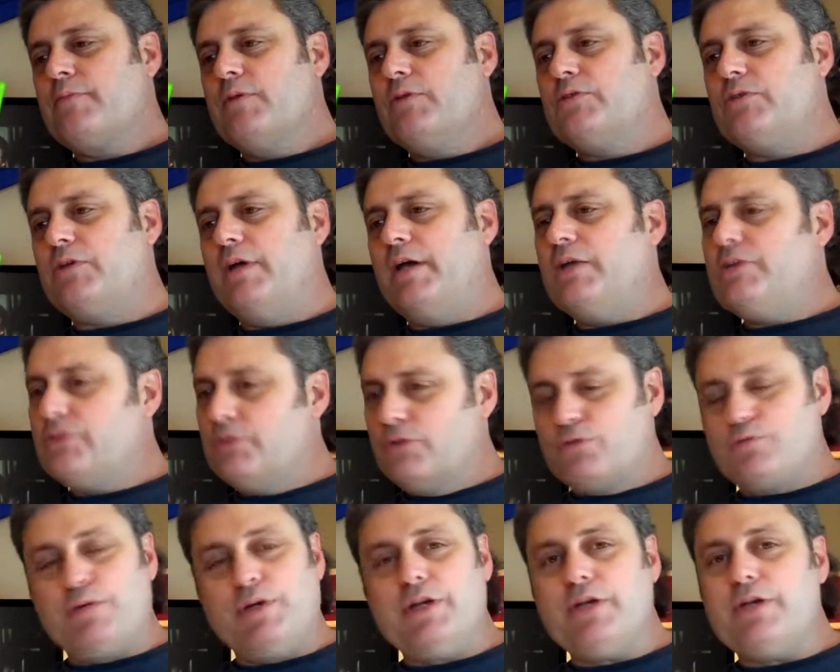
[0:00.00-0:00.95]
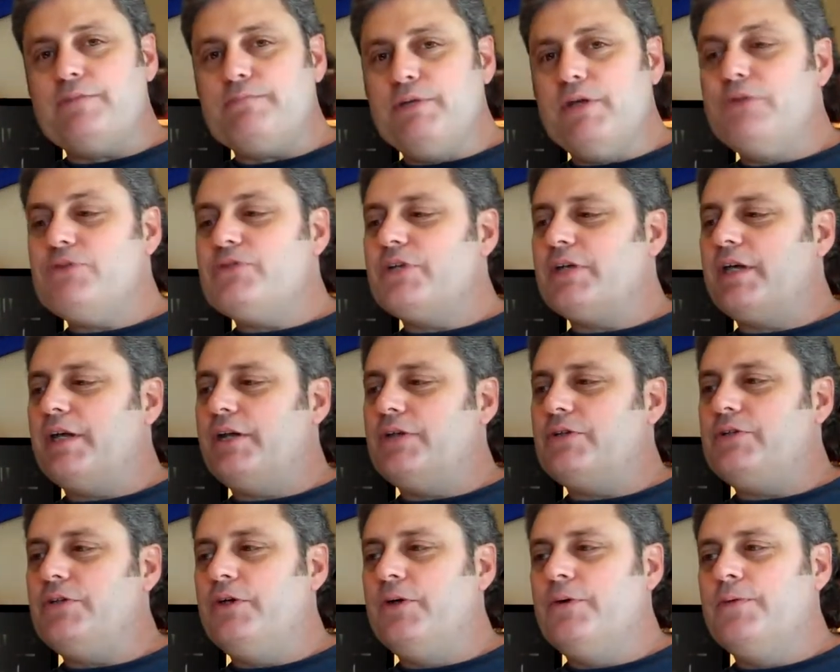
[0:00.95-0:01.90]
So it has some pretty good music in
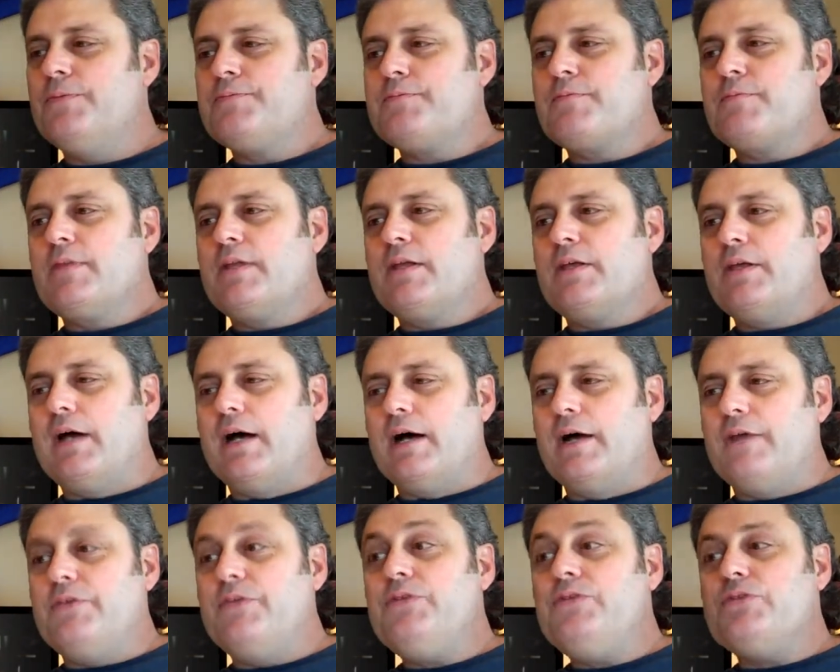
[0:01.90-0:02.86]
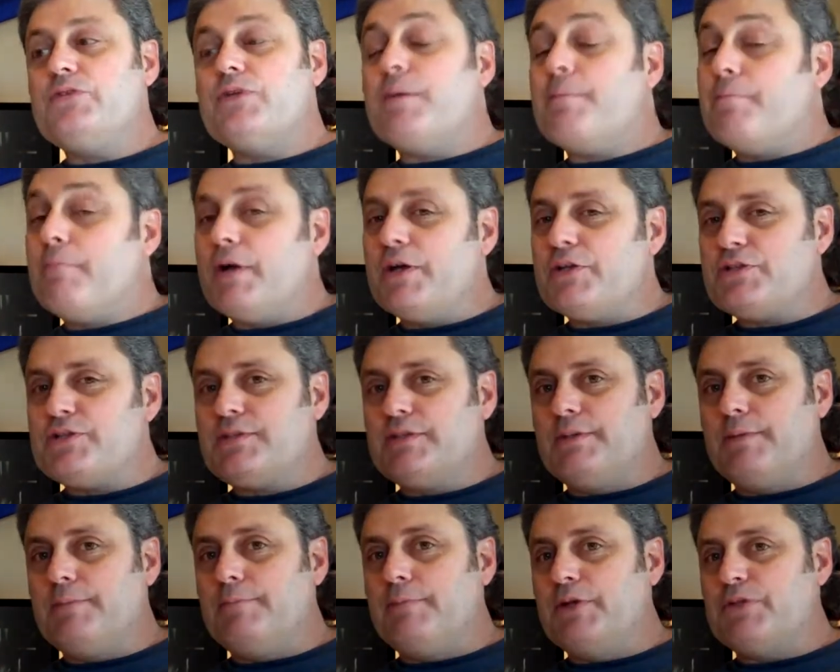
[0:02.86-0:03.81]
it, too. Uh, this is a
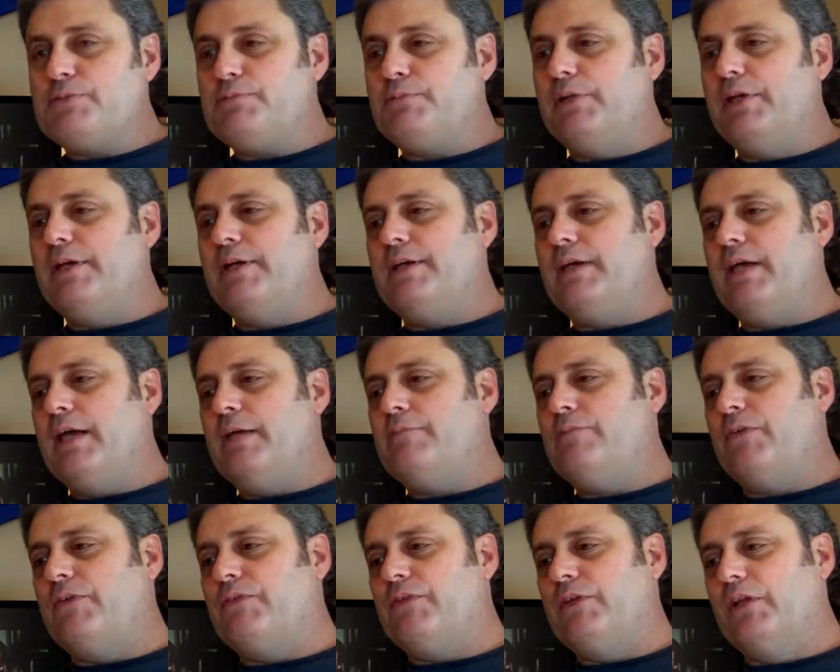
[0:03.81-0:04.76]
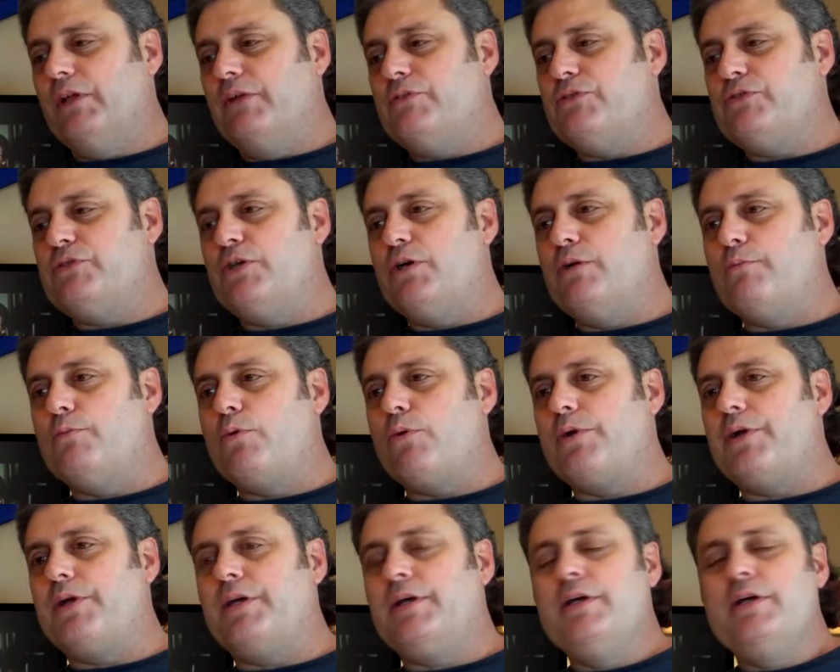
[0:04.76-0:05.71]
must must play game if you love
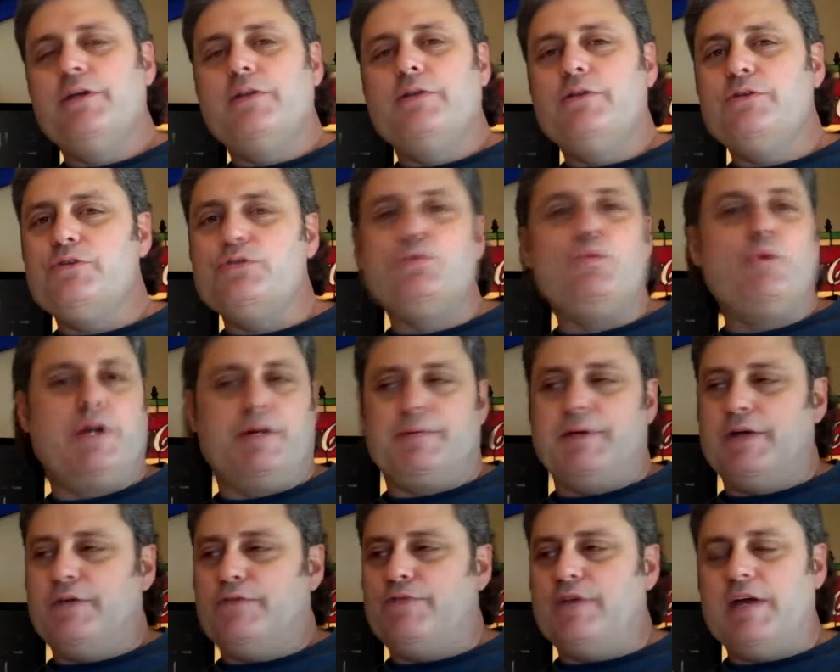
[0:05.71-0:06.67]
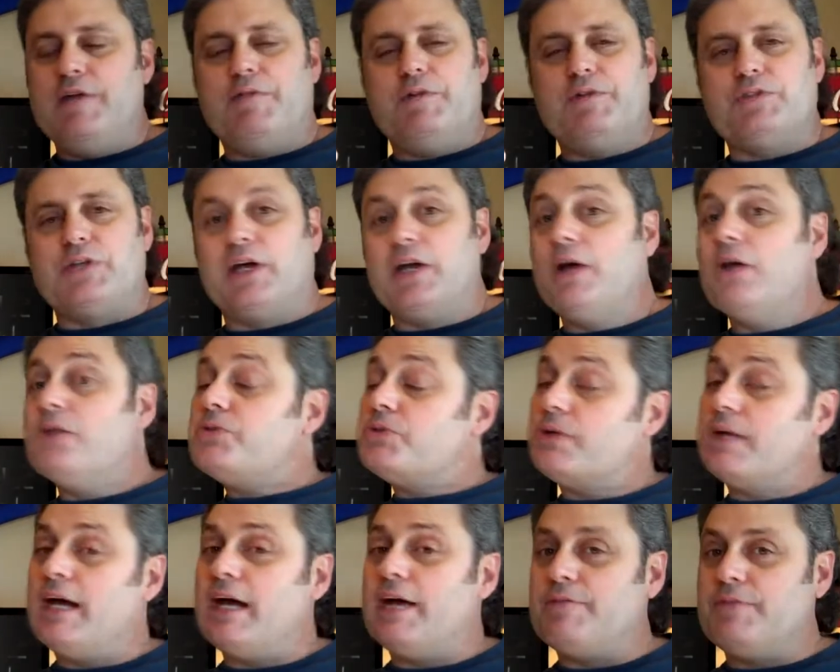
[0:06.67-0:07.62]
snowboarding. This is one of my favorites. I
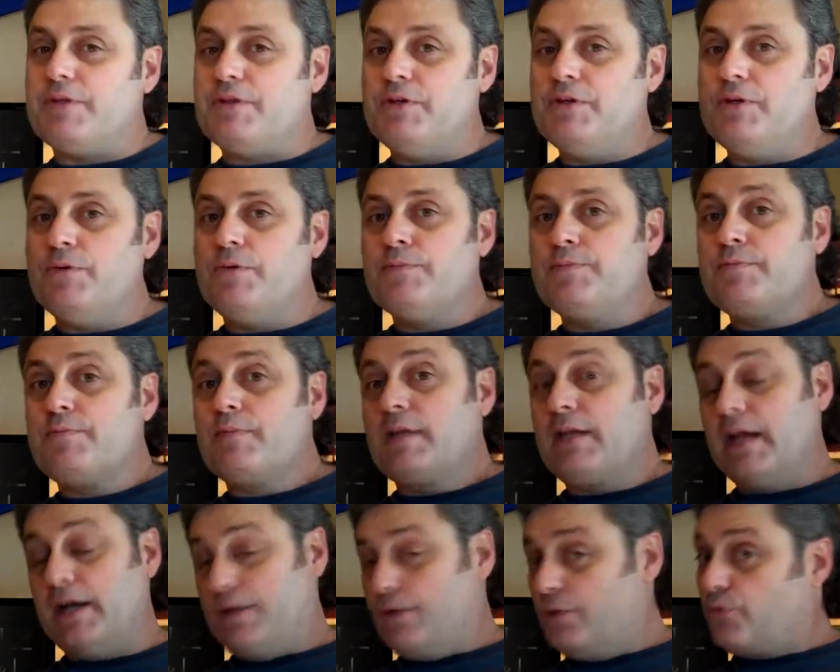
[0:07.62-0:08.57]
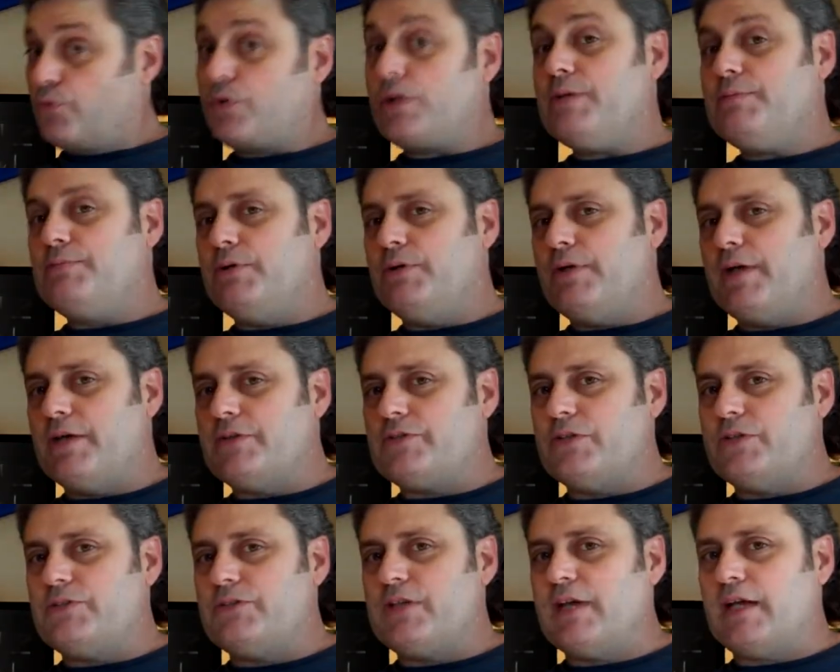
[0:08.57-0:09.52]
also have the new, kind of the reboot
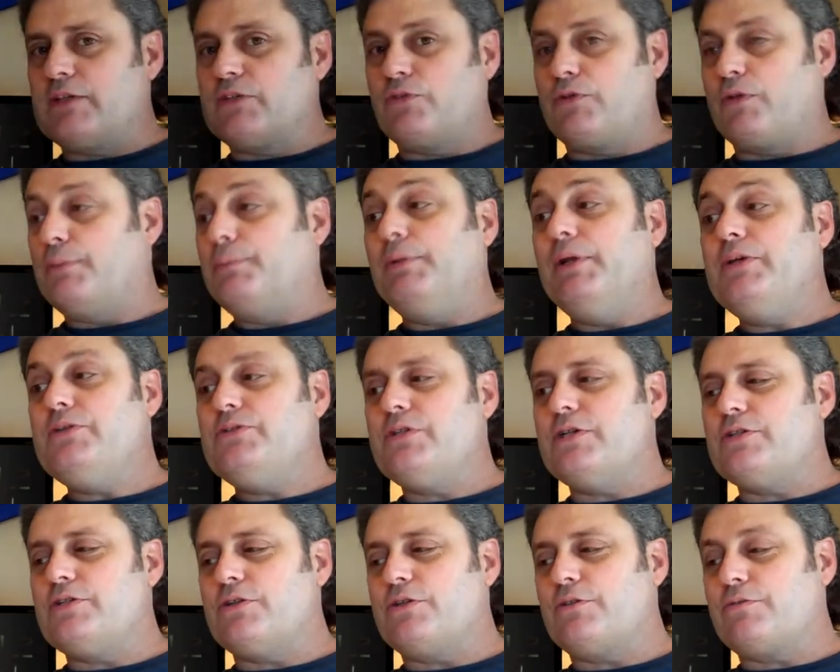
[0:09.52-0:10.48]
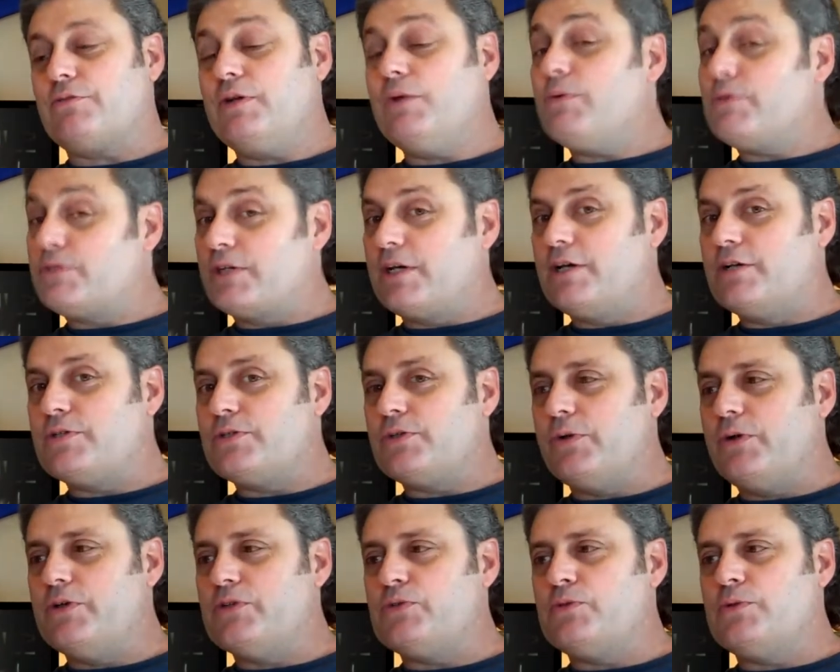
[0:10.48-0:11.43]
S S X for the PlayStation three, which I
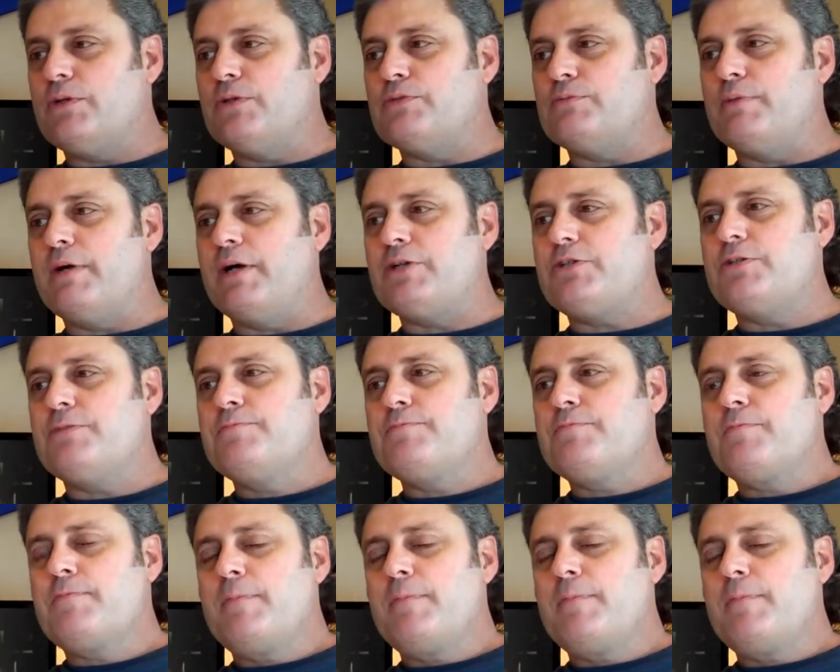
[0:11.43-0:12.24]
enjoy as, as much.